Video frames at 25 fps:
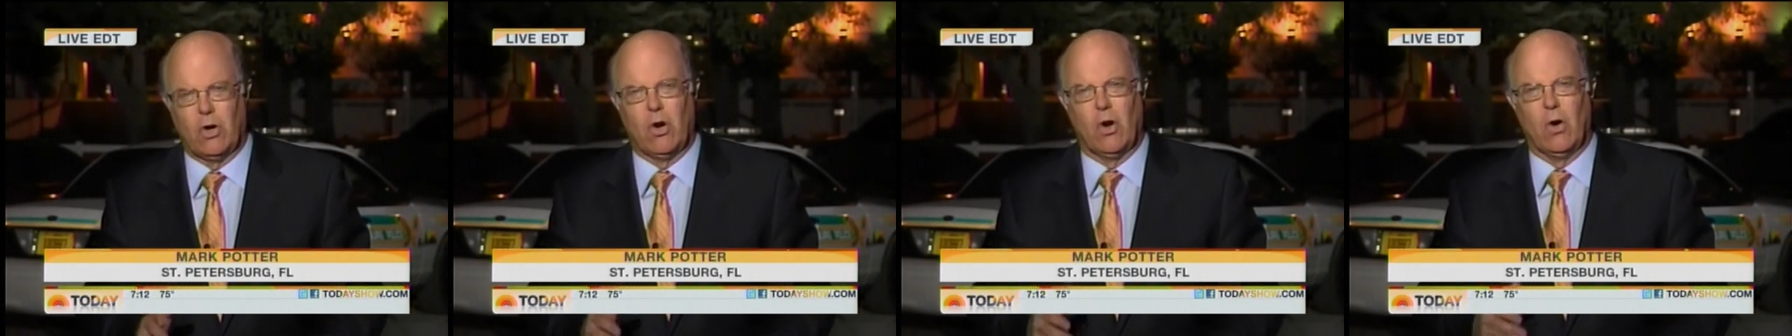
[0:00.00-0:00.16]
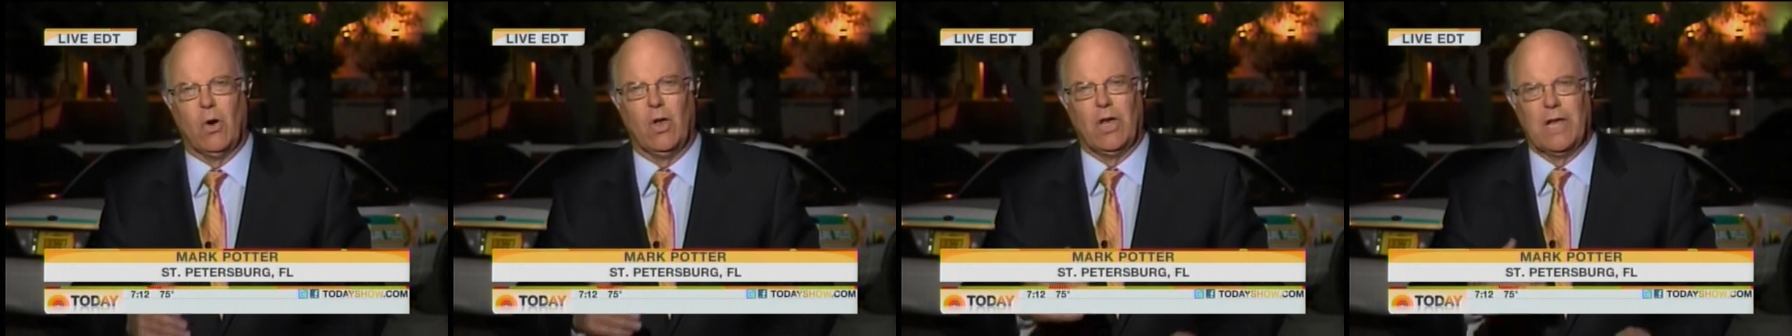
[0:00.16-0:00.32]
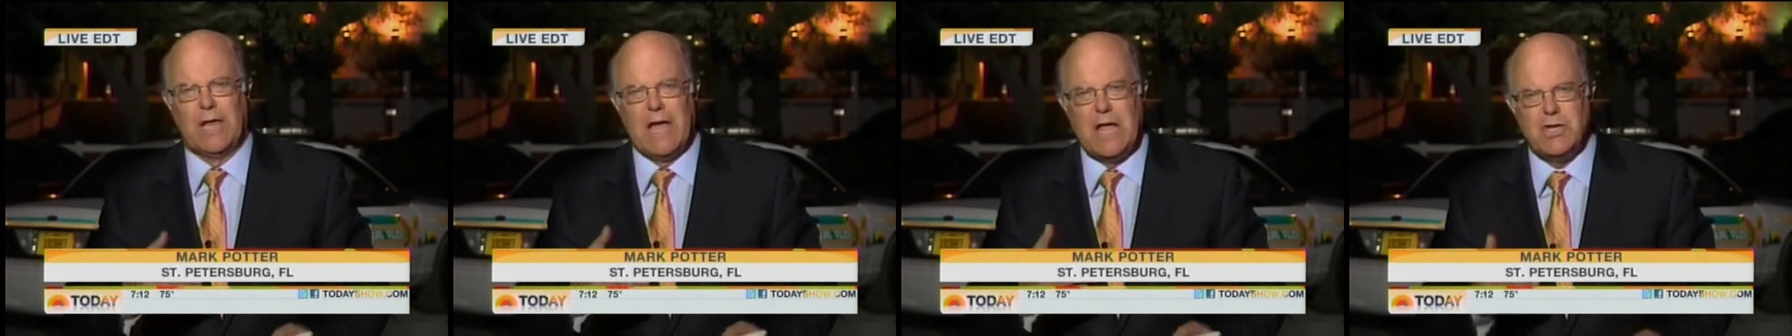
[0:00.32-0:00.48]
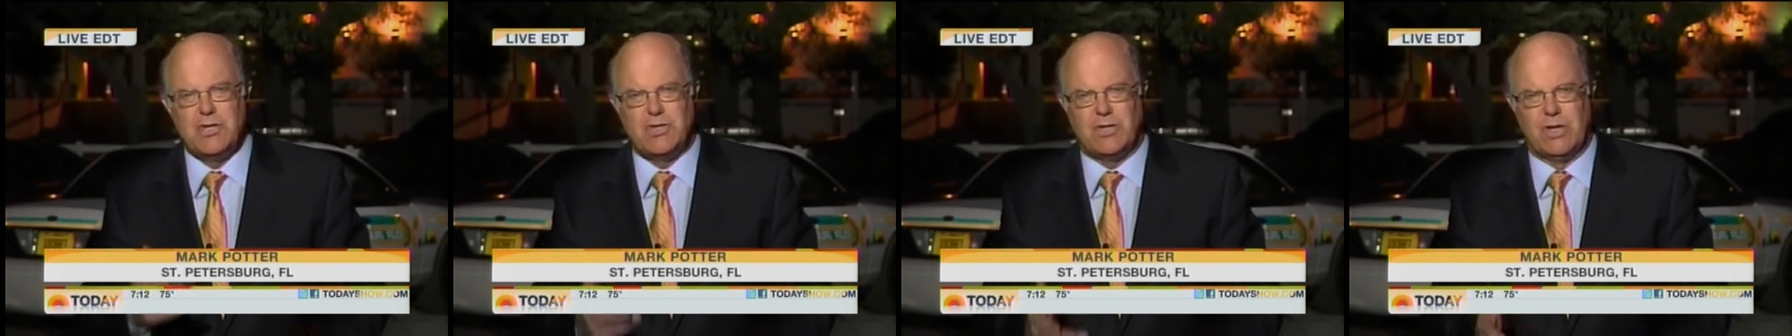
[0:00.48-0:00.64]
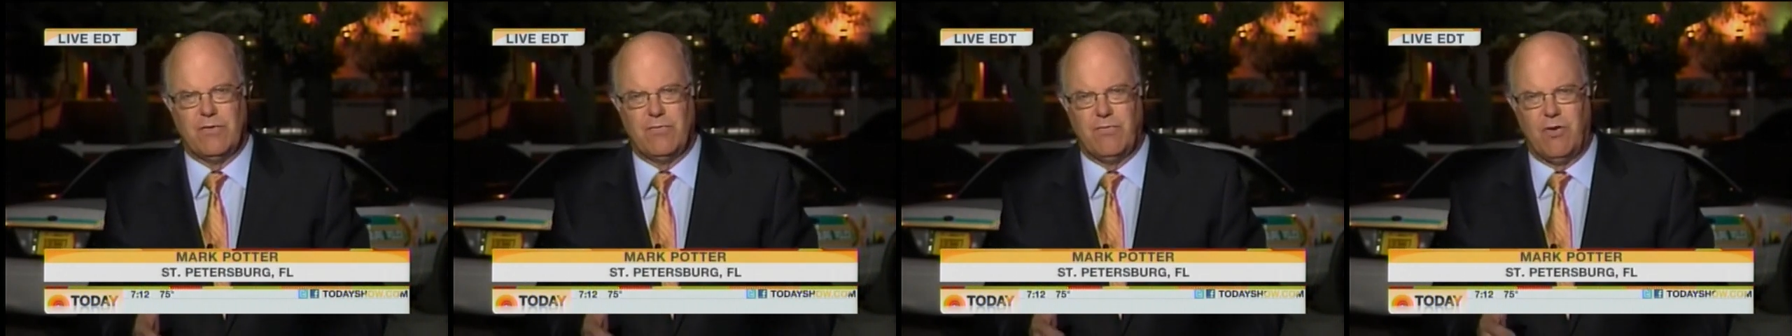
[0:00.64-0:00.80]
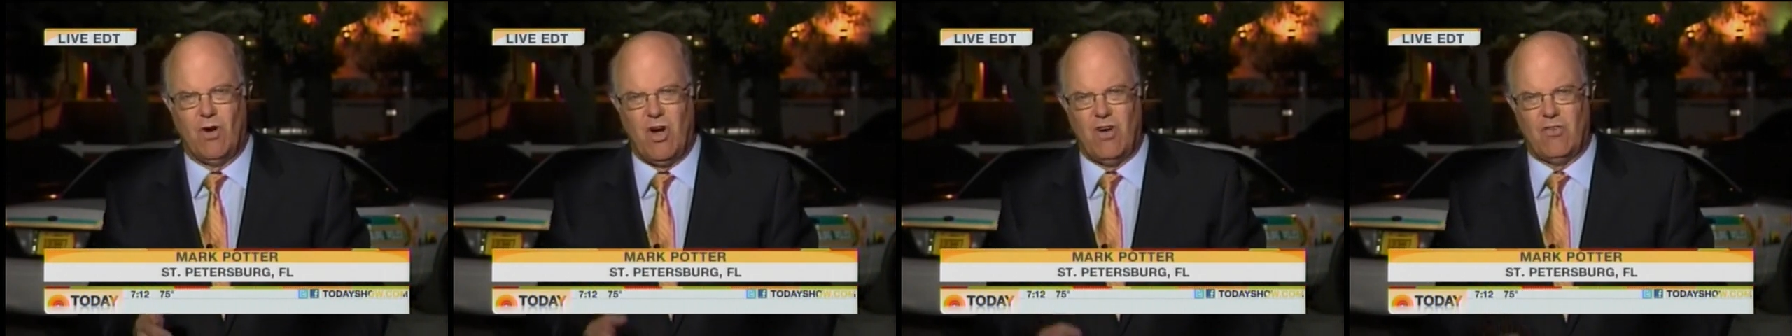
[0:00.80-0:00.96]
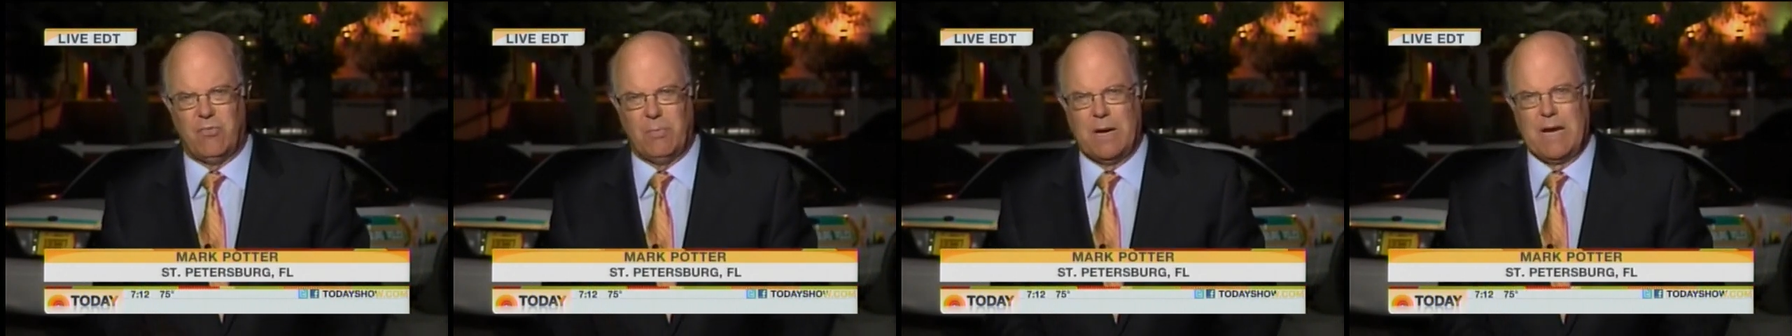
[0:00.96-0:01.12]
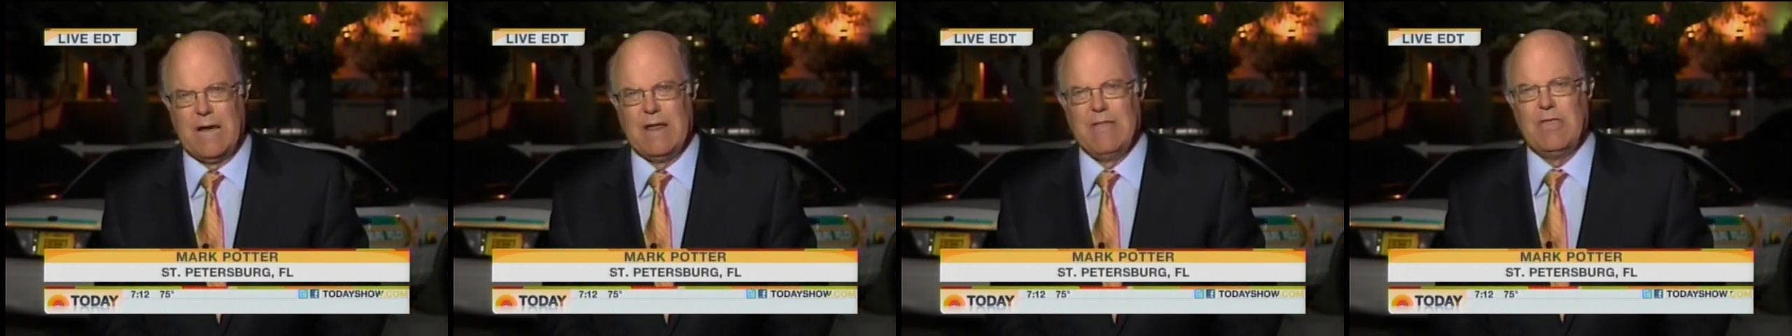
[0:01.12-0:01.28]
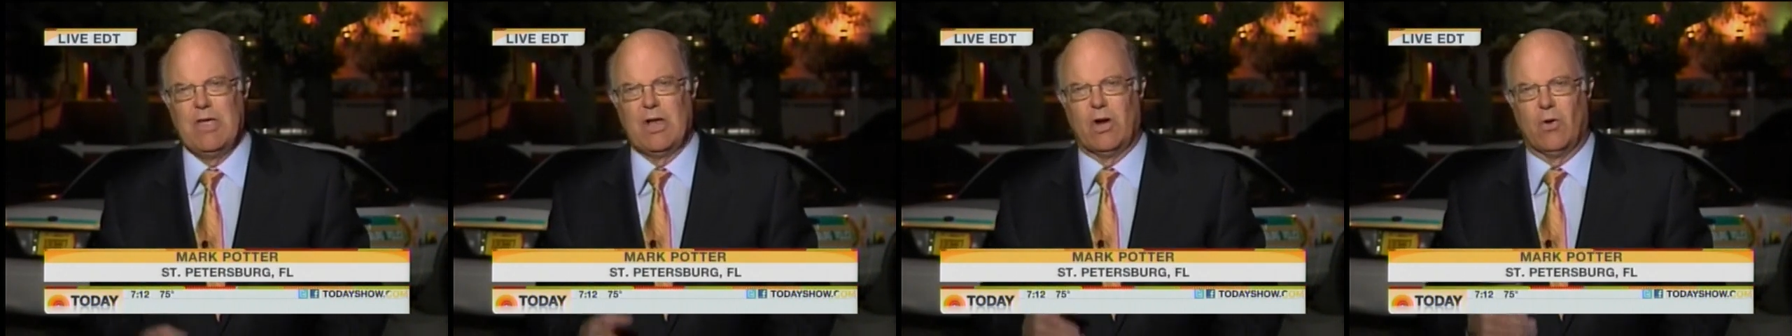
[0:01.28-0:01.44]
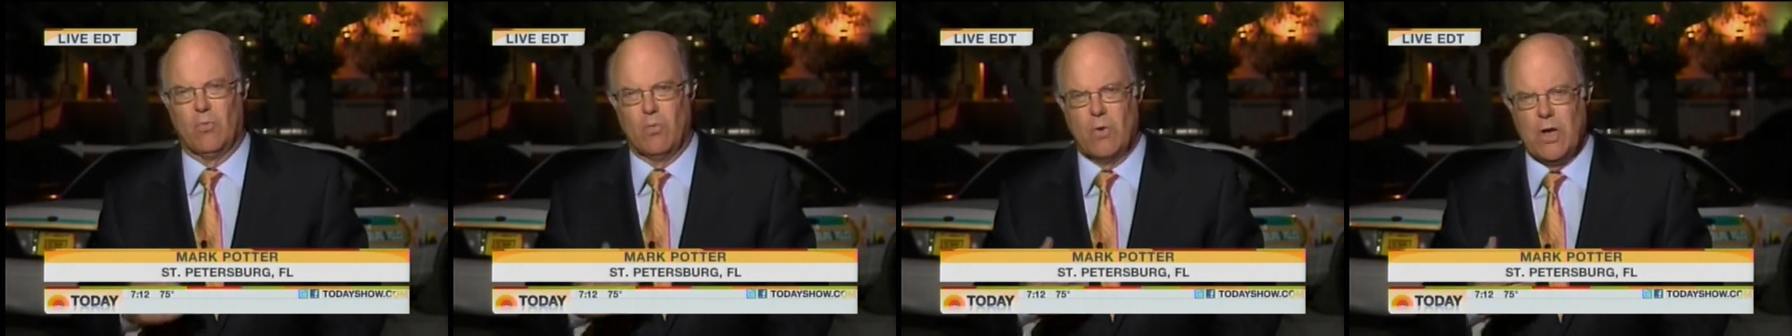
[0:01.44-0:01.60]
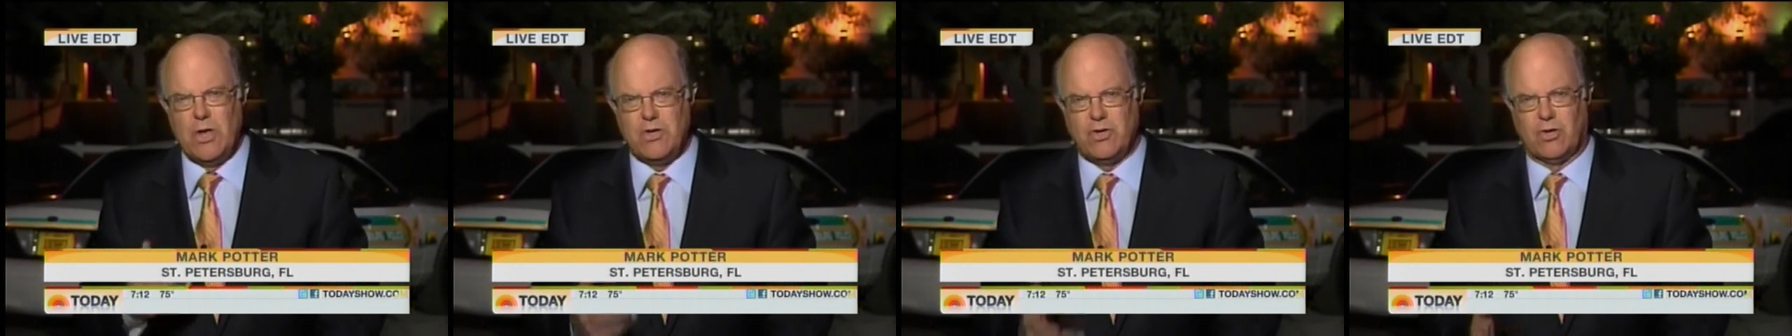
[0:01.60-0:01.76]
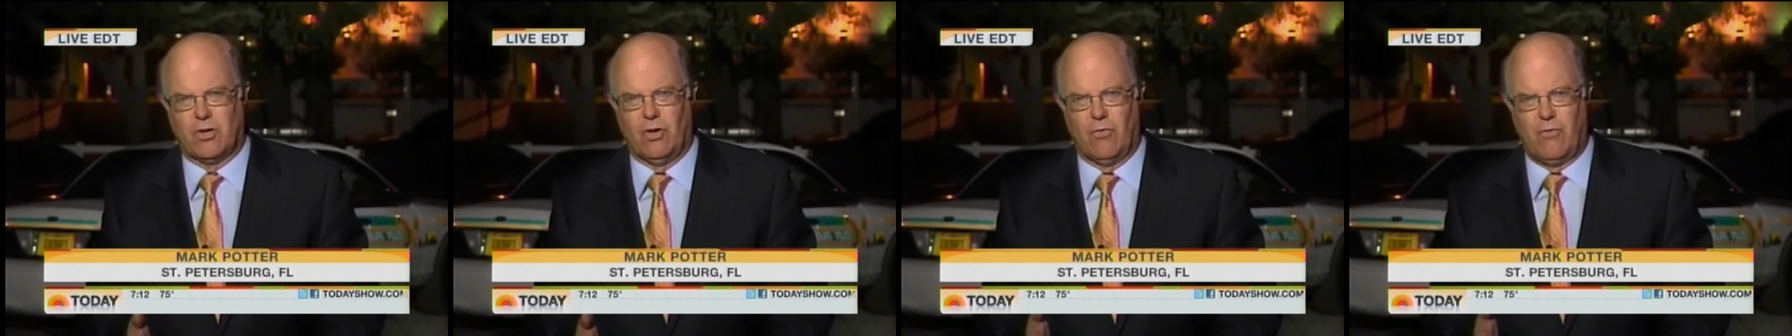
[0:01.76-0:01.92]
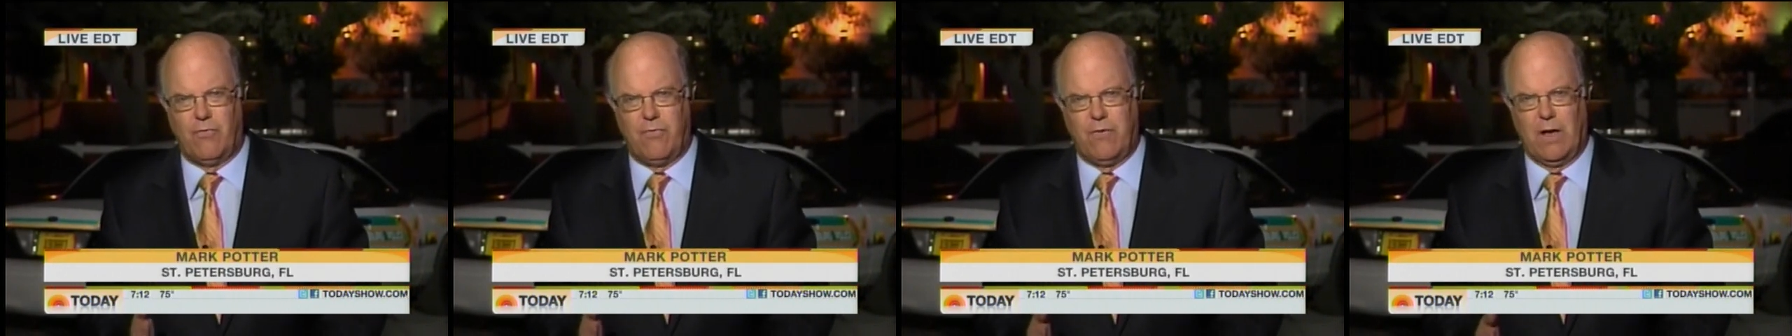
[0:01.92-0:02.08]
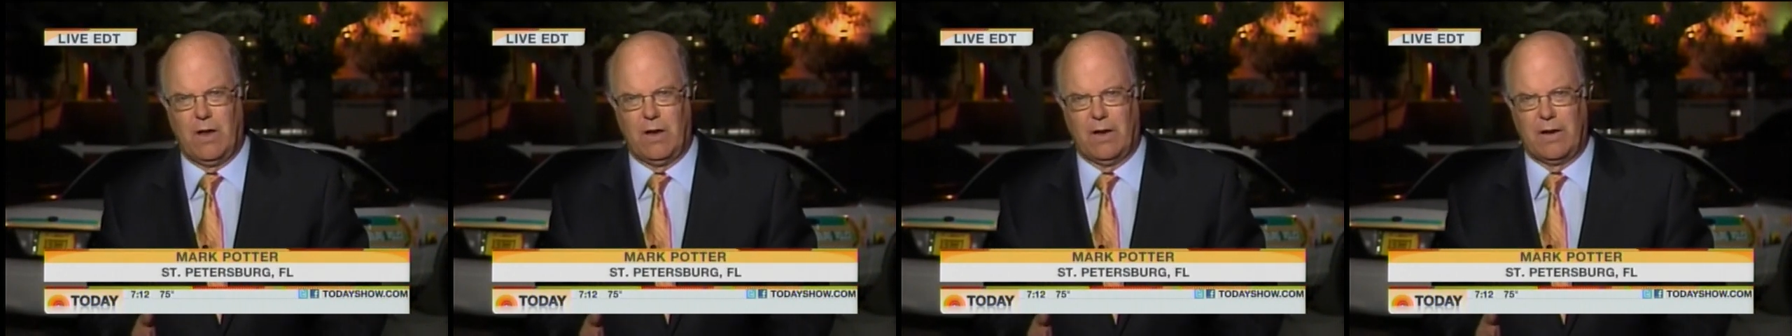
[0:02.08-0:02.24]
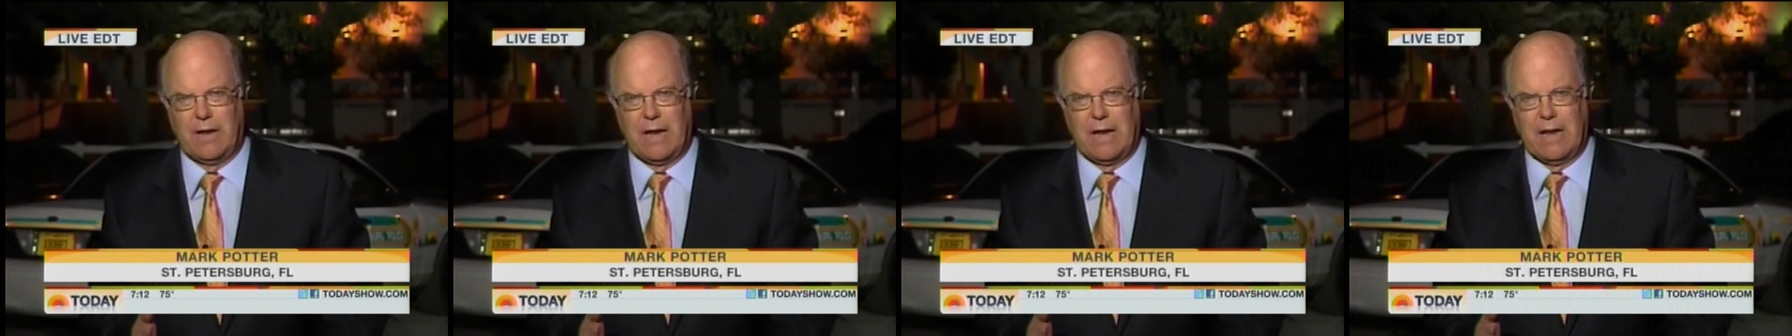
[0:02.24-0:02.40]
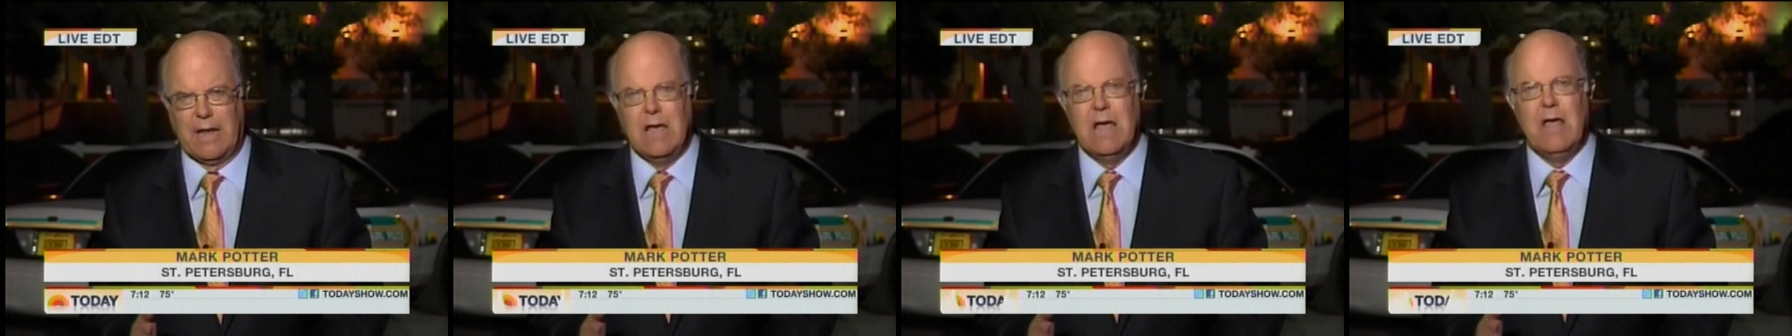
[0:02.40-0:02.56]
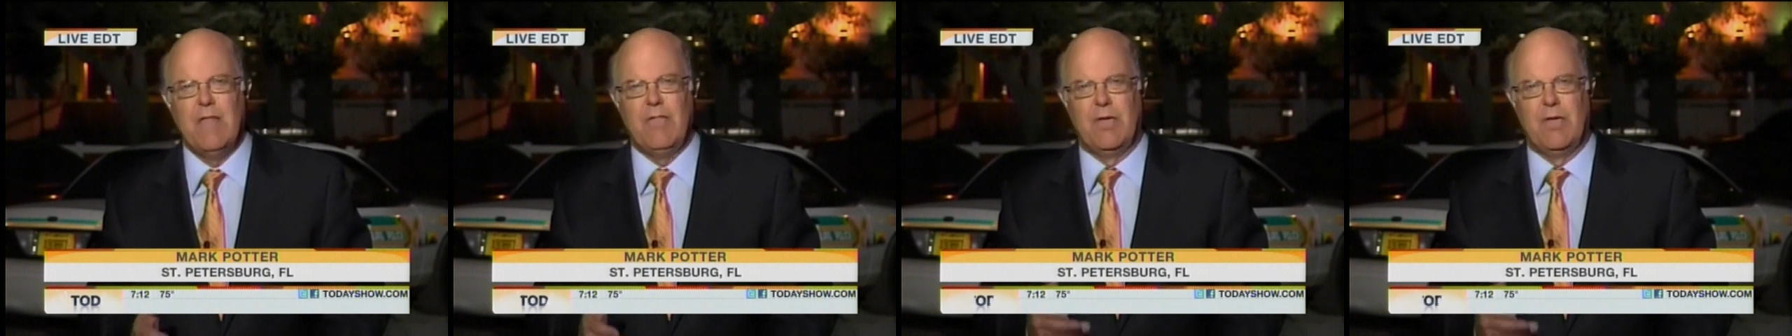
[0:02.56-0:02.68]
her alleged involvement in the original felony,